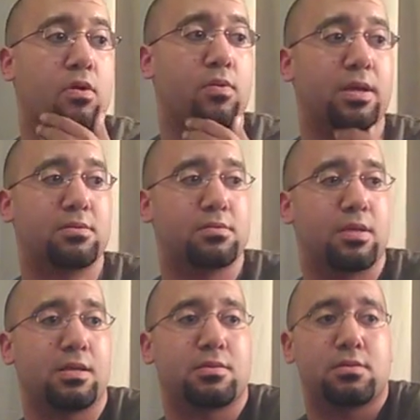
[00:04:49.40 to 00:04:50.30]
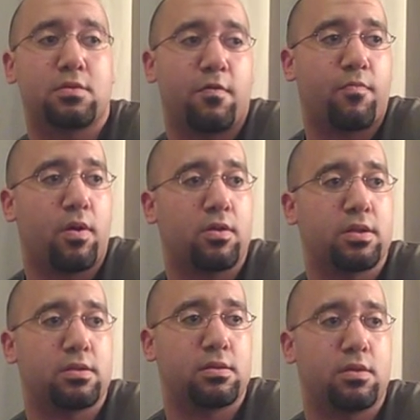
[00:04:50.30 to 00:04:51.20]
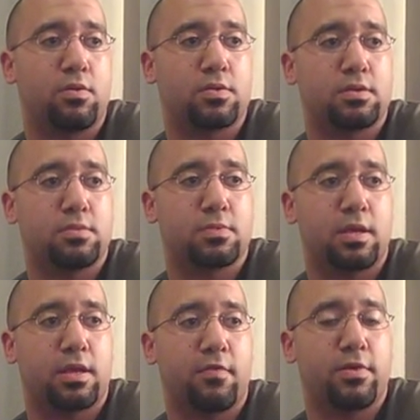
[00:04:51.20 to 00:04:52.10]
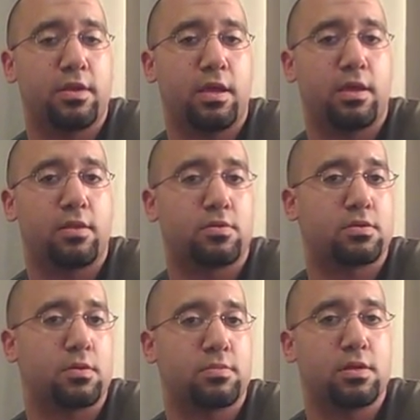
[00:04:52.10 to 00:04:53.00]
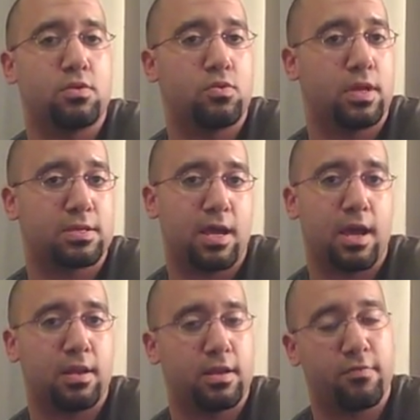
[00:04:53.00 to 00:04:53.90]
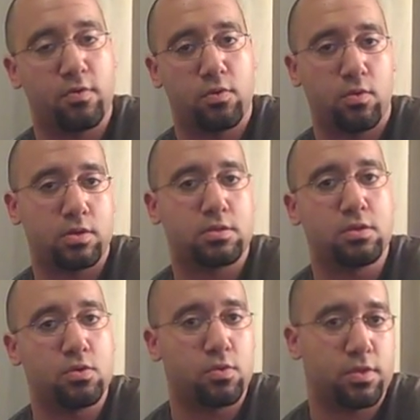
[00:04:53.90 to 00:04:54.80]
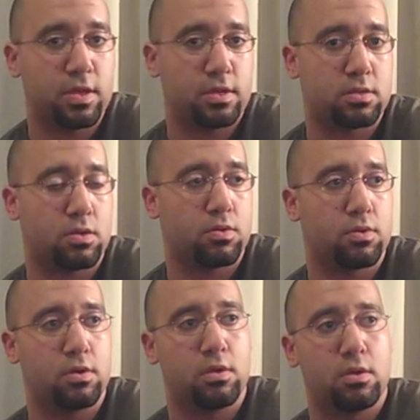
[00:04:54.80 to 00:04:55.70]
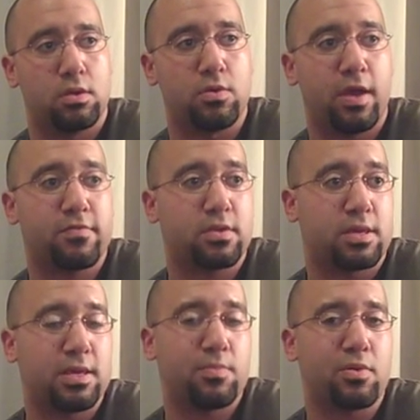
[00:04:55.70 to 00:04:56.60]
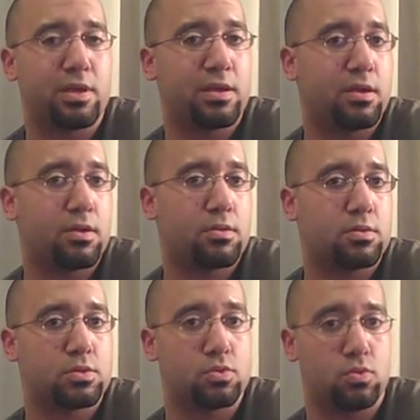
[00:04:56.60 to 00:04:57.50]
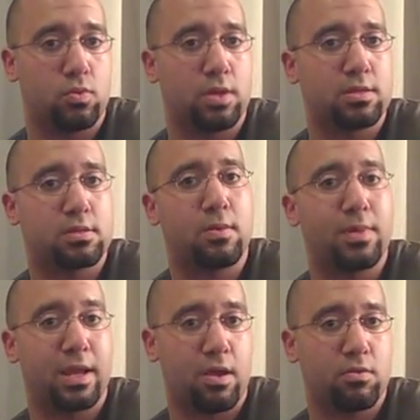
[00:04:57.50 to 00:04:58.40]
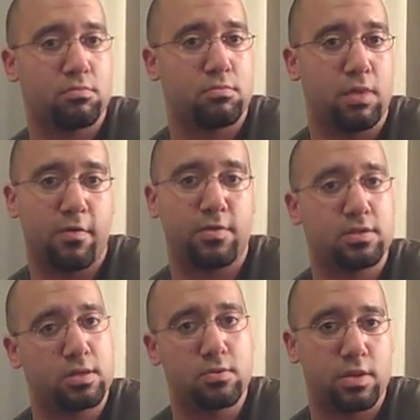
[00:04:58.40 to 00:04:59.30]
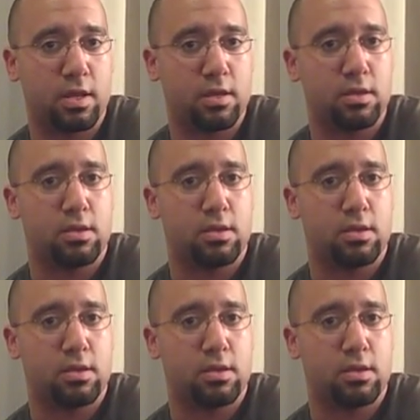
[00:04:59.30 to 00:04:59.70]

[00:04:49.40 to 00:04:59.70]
That's the tough part, and it seems like every day there's something new that's hot, and everyone wants the new thing. So you have to keep your ear to what is coming out every single day,